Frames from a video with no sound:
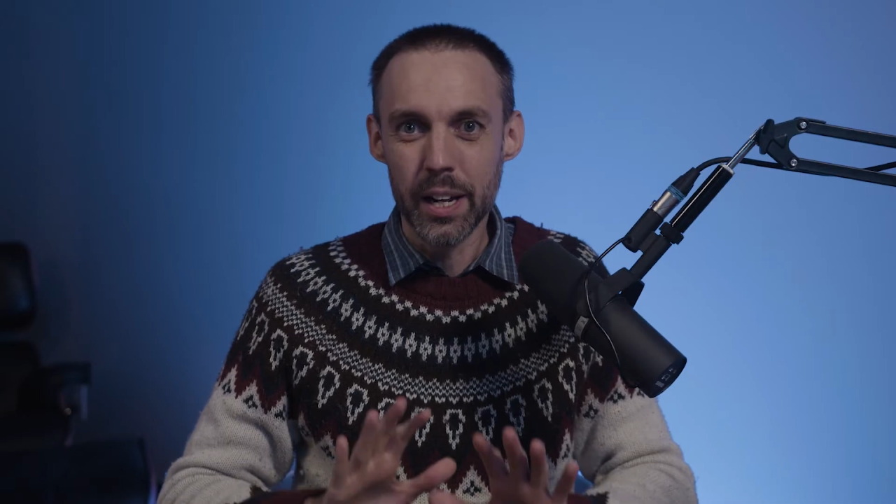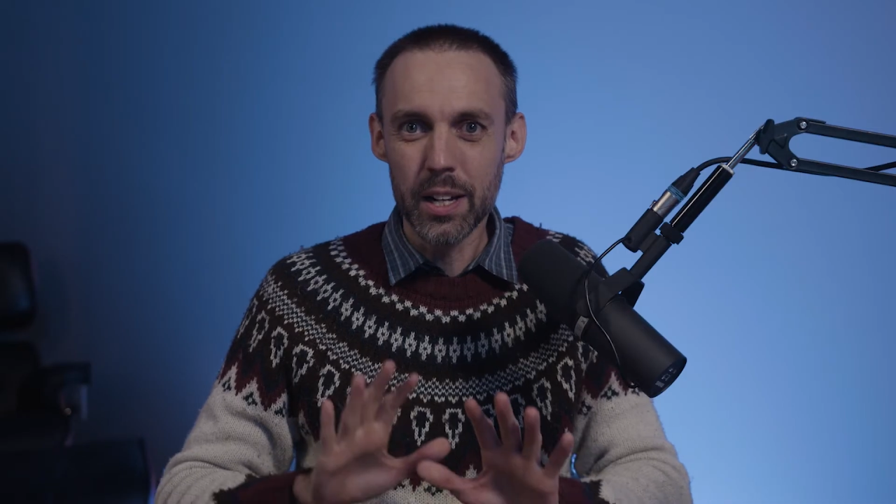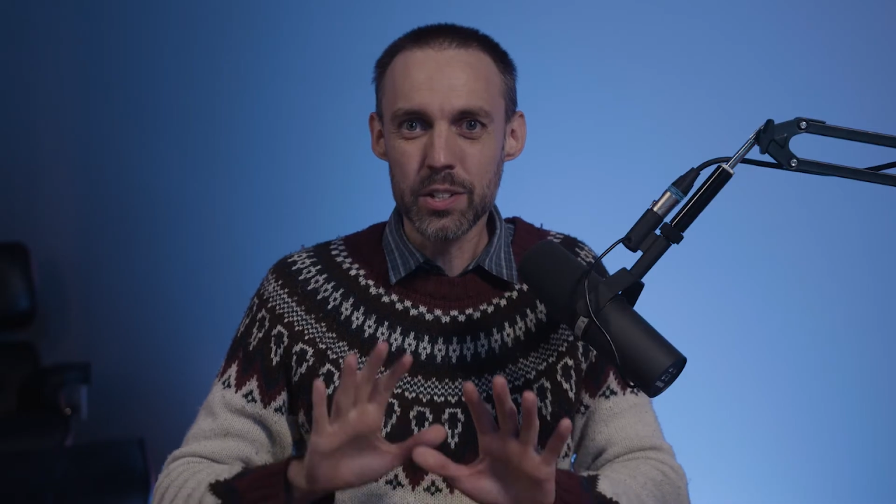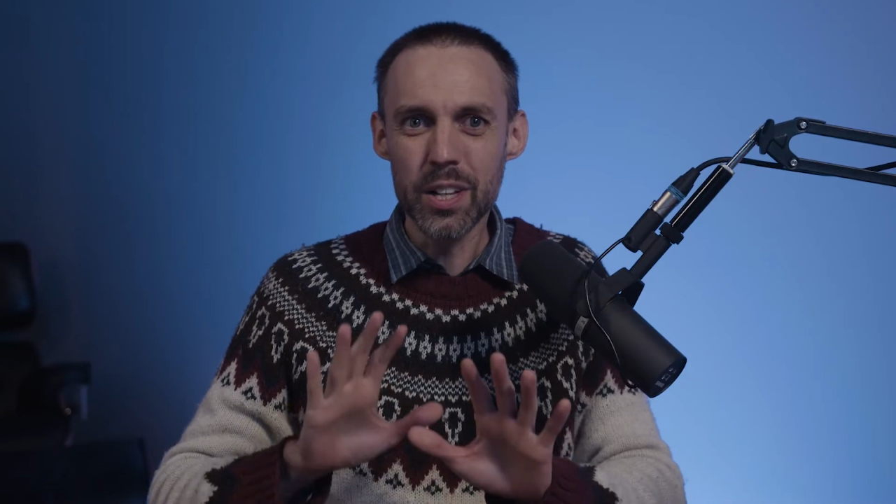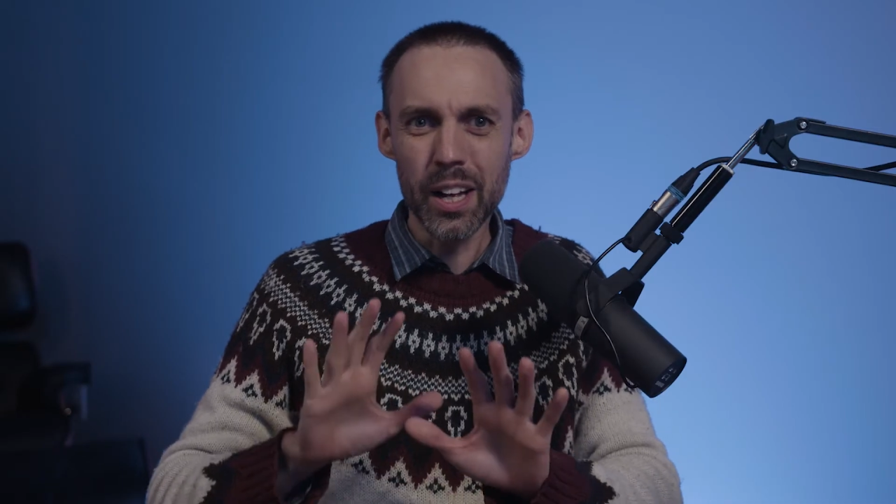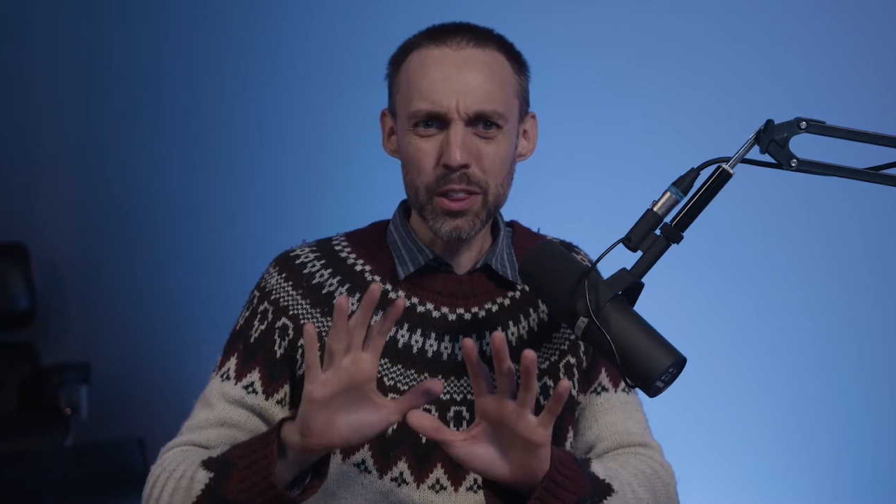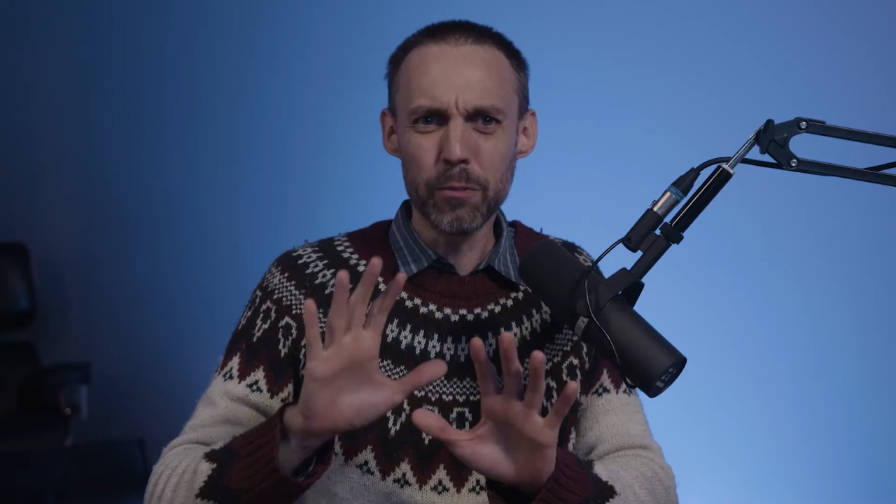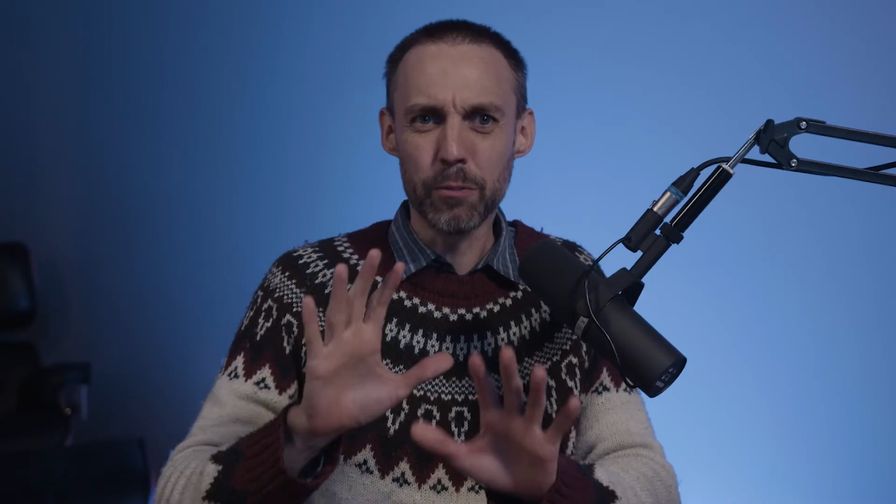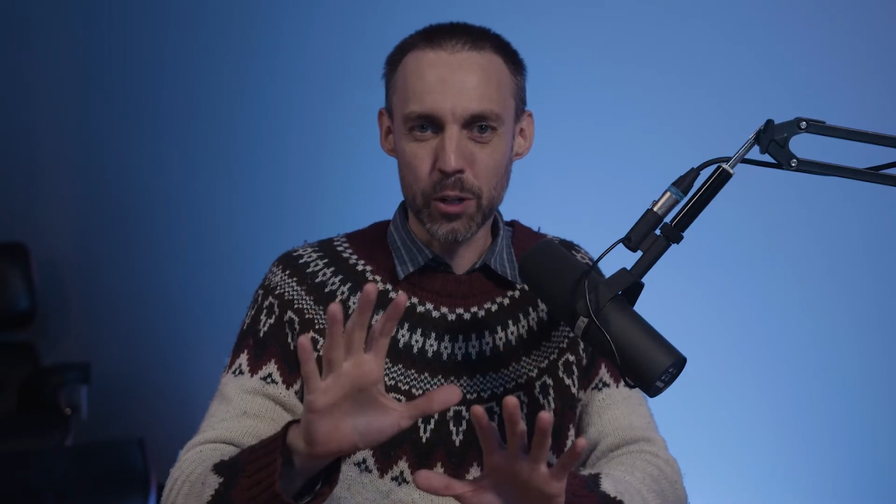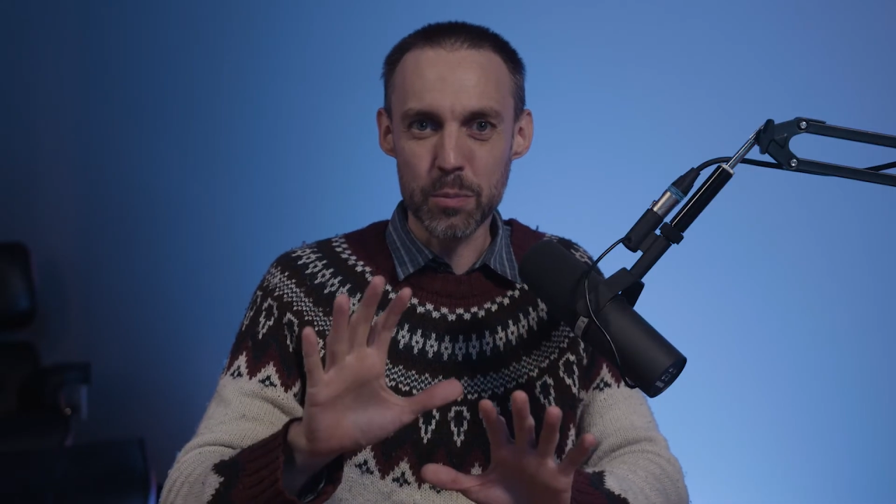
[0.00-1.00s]
It's not the
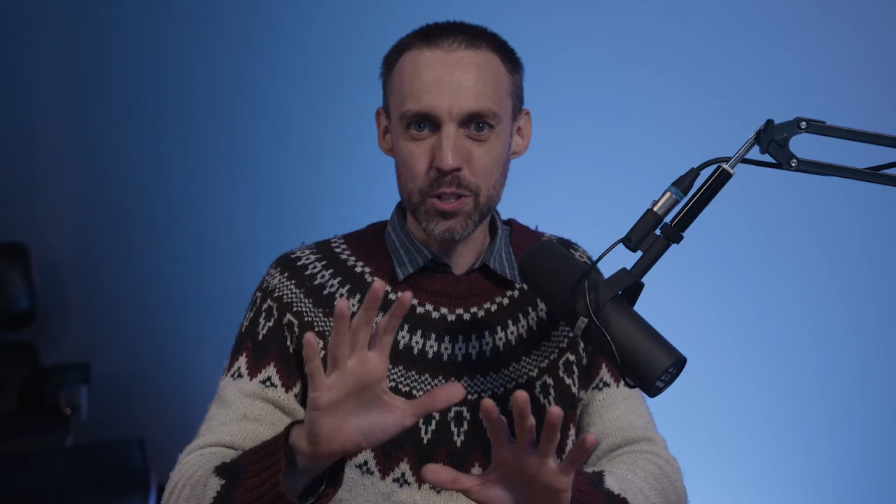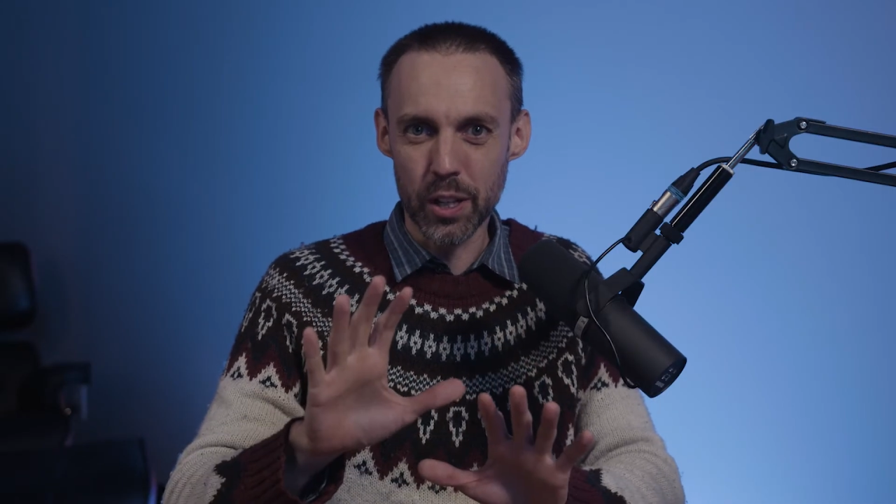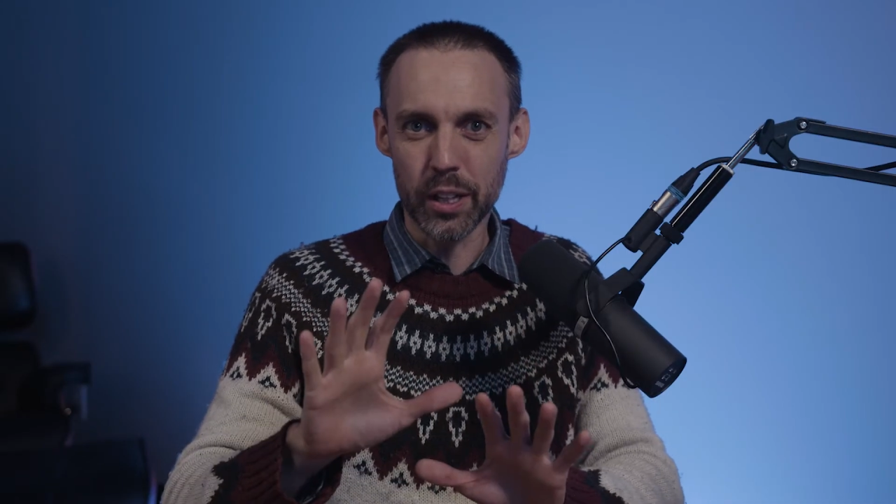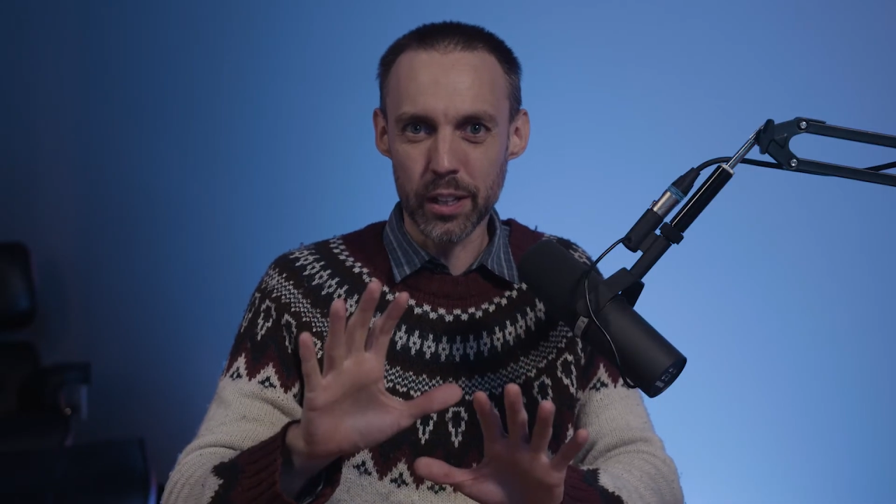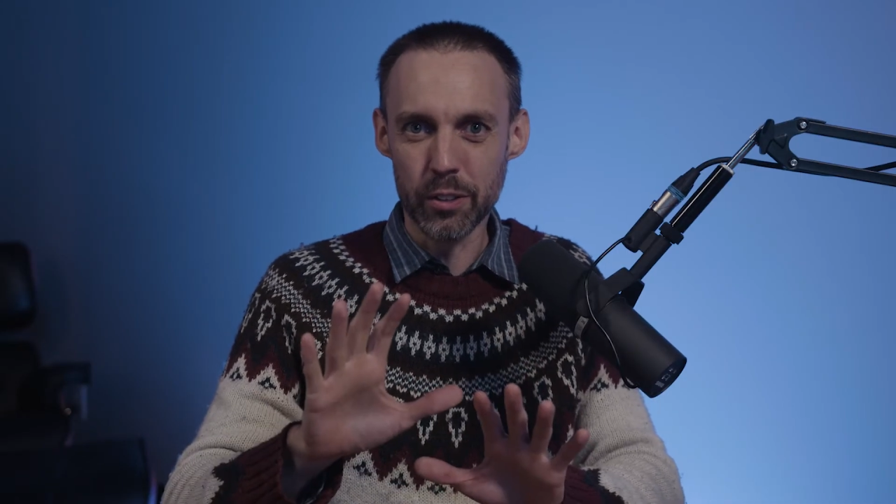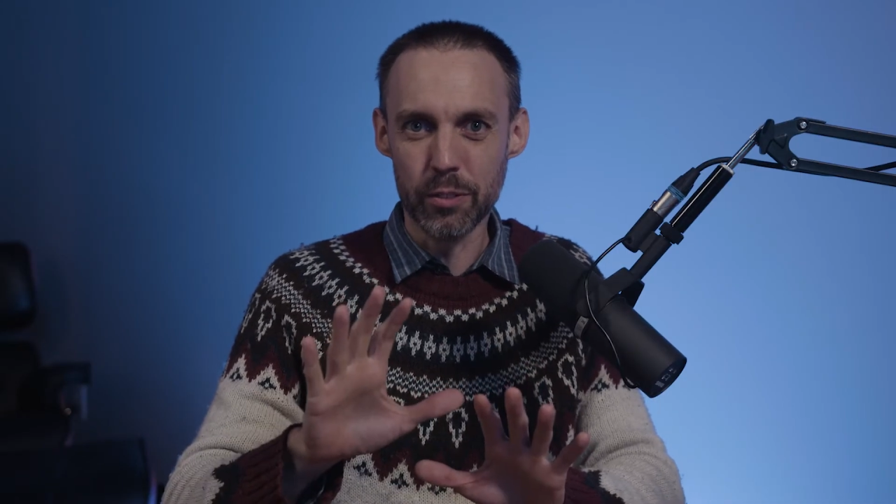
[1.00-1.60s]
firmest locking